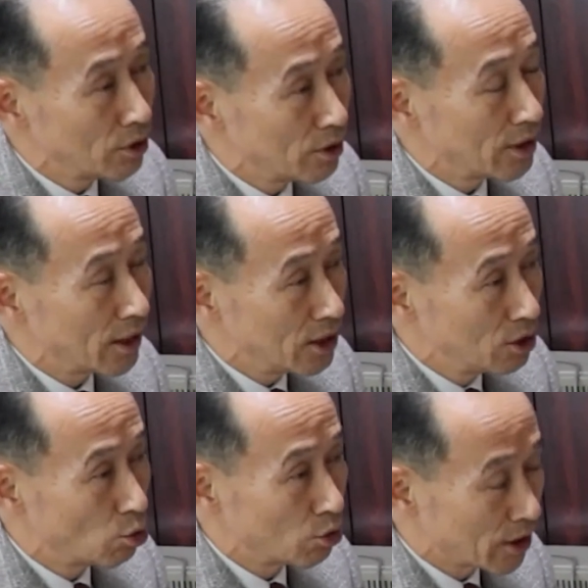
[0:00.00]
This is a
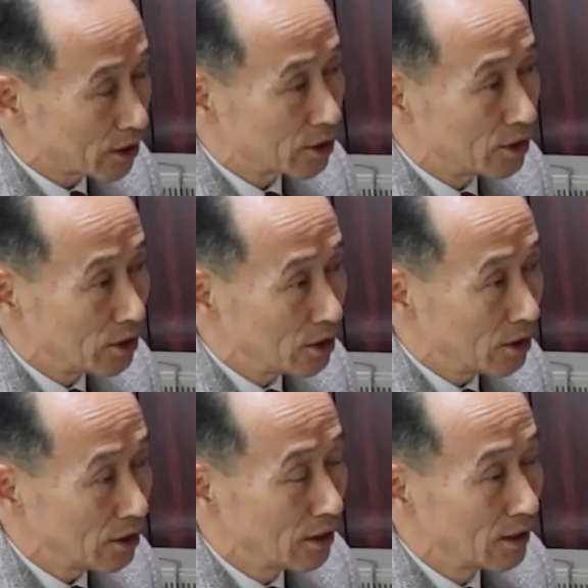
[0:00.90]
method of obtaining
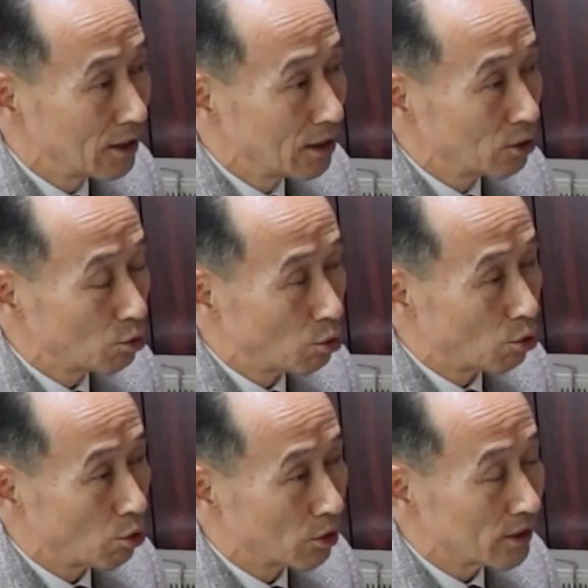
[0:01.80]
sodium
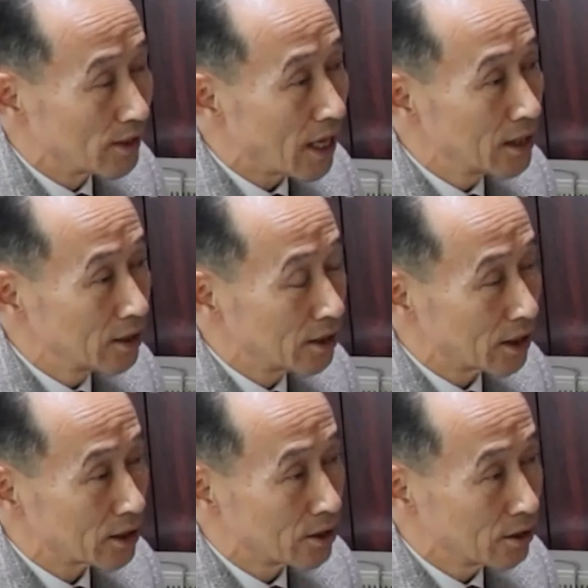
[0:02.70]
hypochlorite
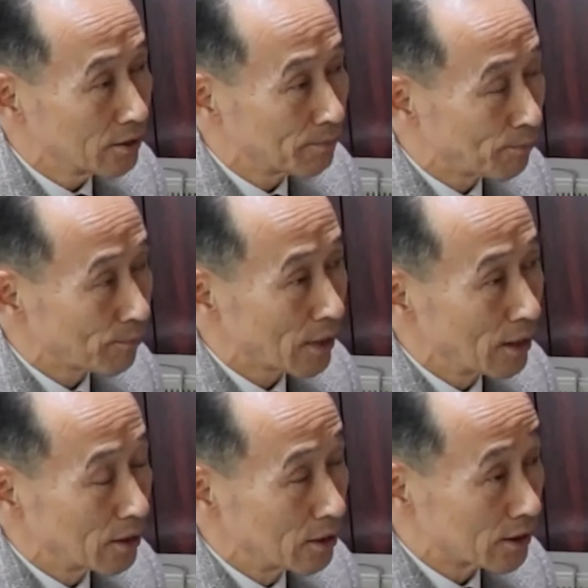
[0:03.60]
from the
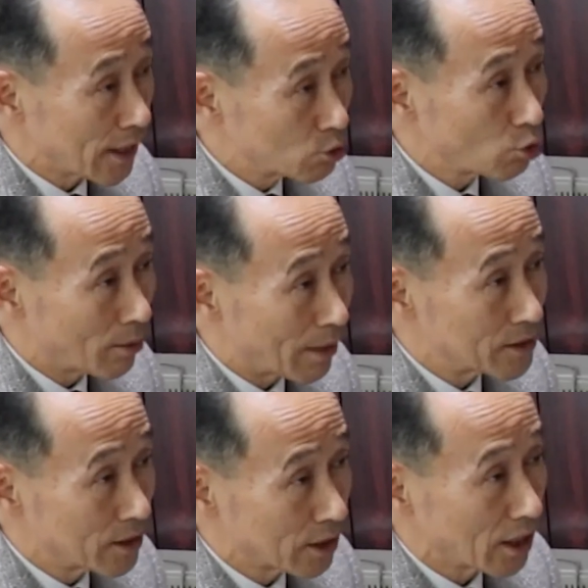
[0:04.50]
gas-liquid reaction,
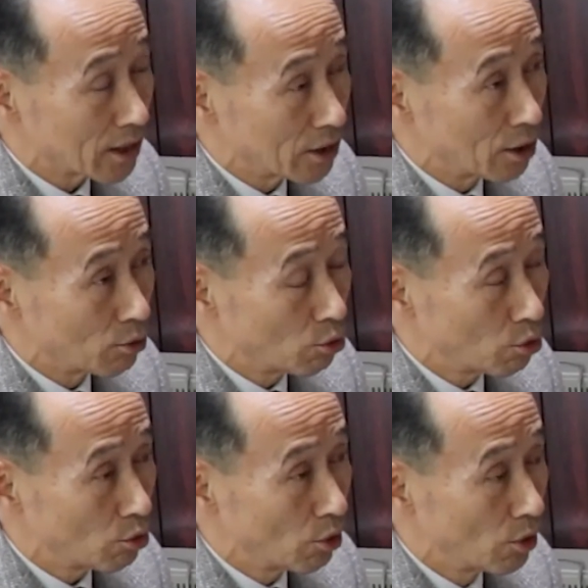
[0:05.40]
which
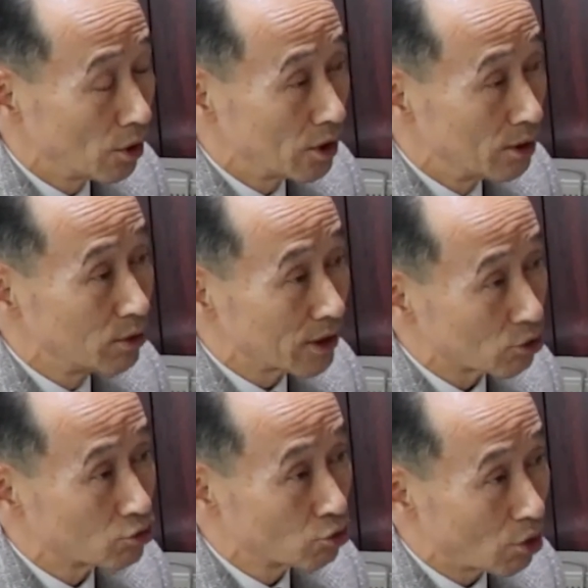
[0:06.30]
recombines the
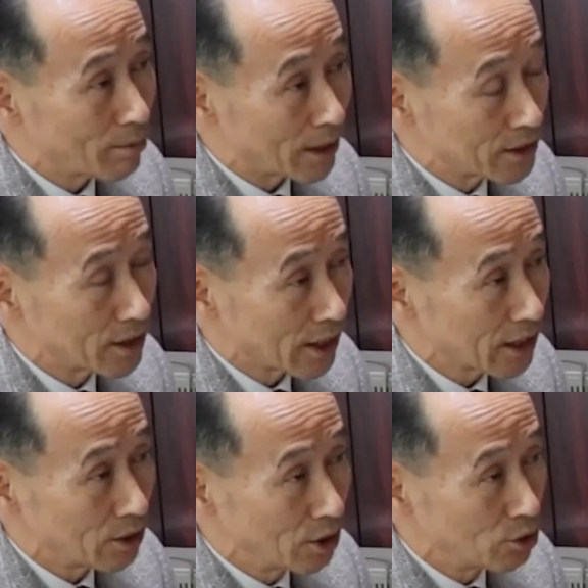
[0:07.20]
separately created
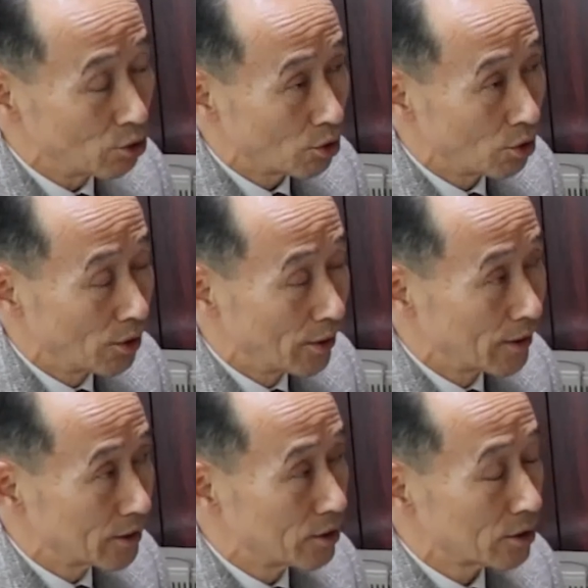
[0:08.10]
gas in air.
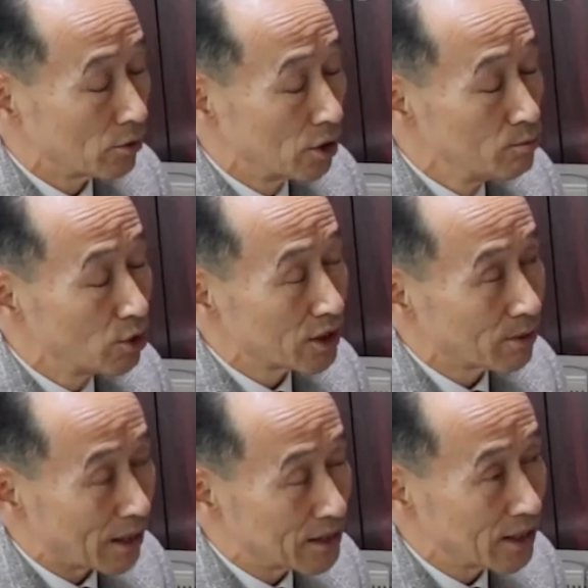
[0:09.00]
A
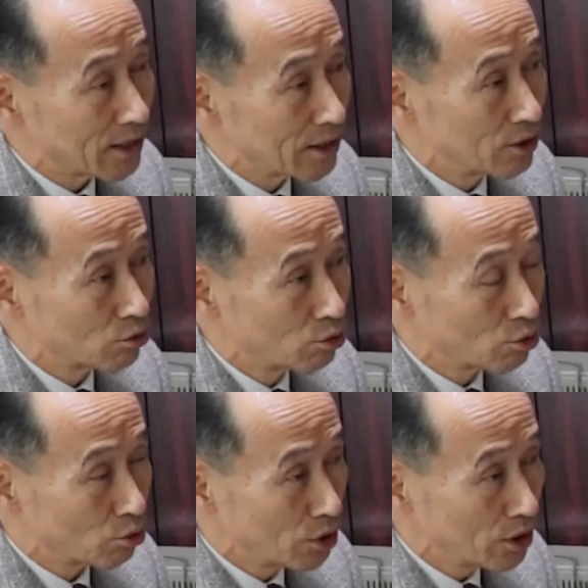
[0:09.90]
high concentration
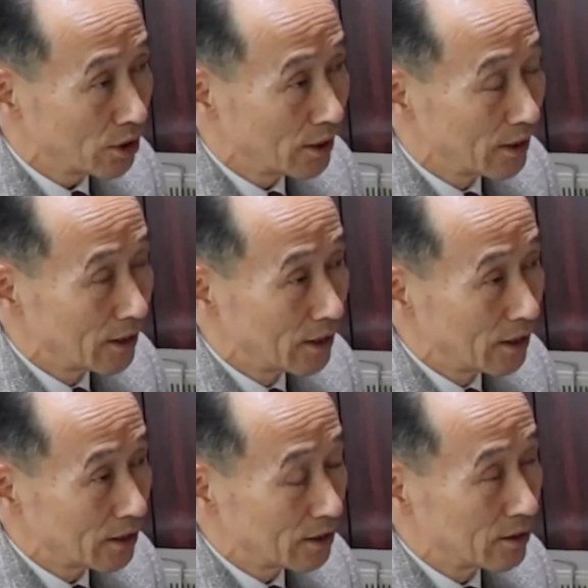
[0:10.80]
of sodium
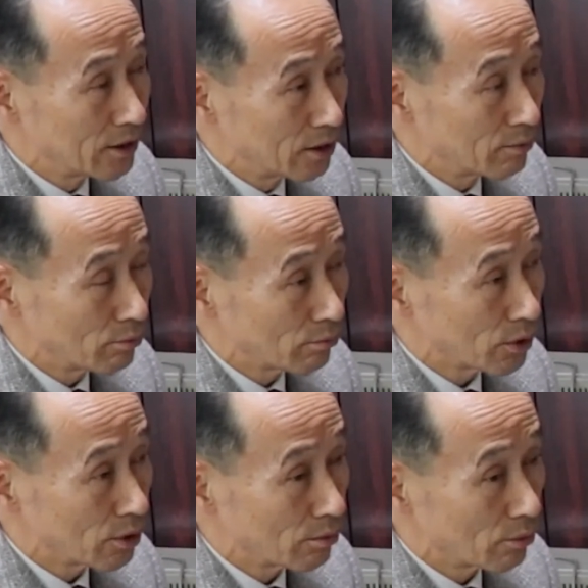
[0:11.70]
hypochlorite can
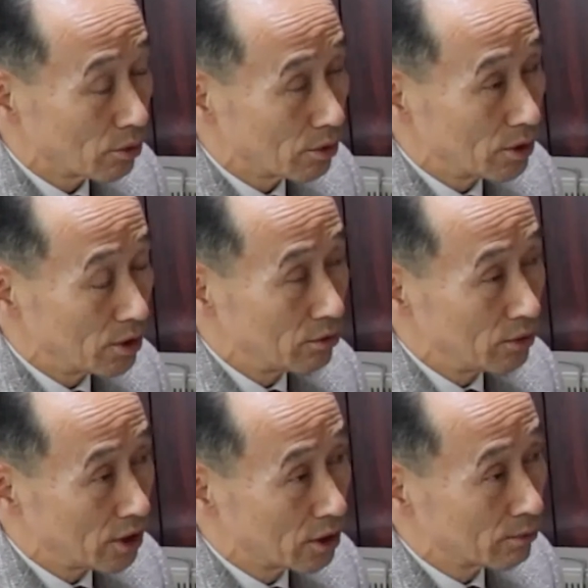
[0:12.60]
be obtained from
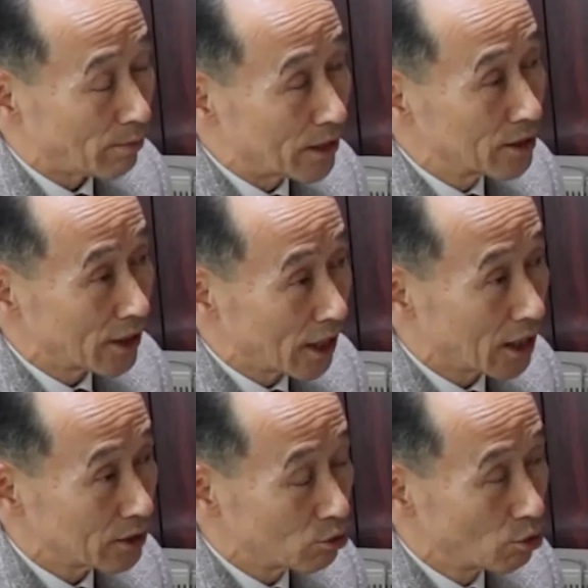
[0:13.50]
this method,
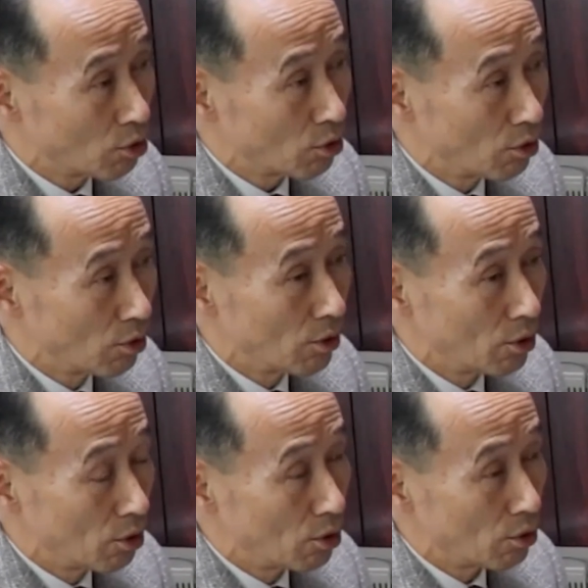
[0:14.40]
and it is
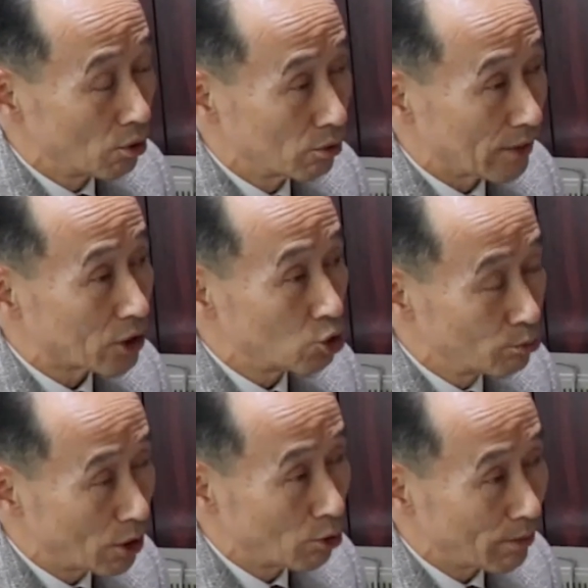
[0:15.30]
used as the raw
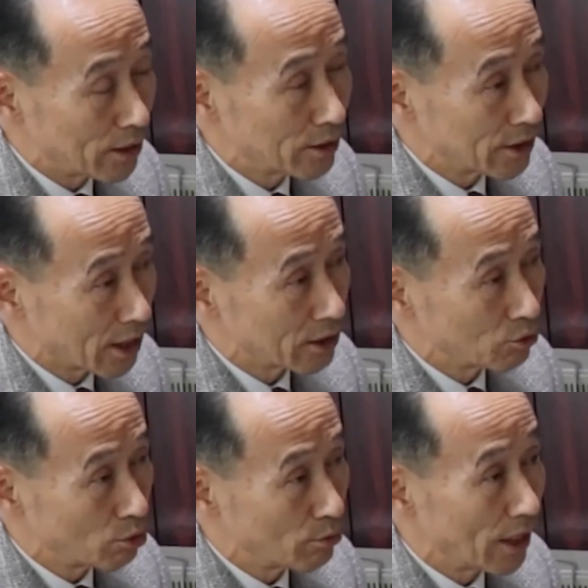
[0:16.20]
material for
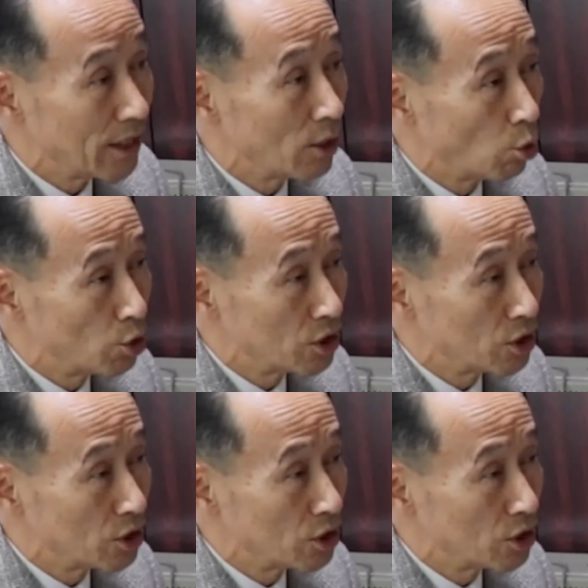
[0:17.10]
Clorox.